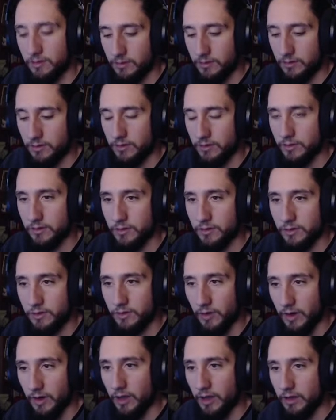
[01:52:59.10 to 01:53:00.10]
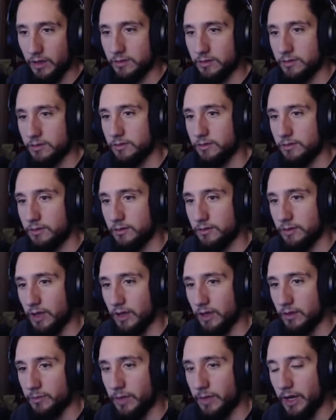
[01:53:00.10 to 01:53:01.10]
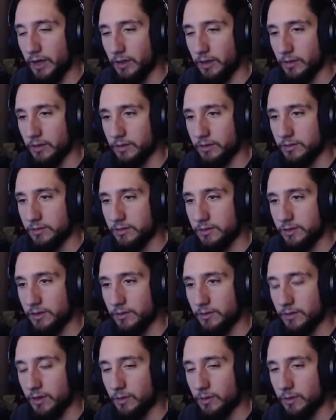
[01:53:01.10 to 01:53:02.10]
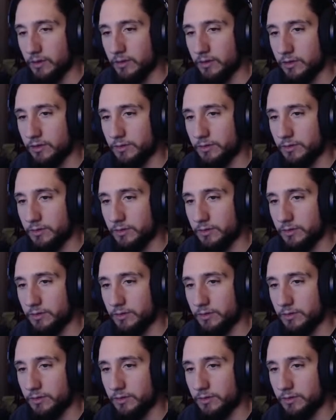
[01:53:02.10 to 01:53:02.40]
Let's try that compiler, see if that works.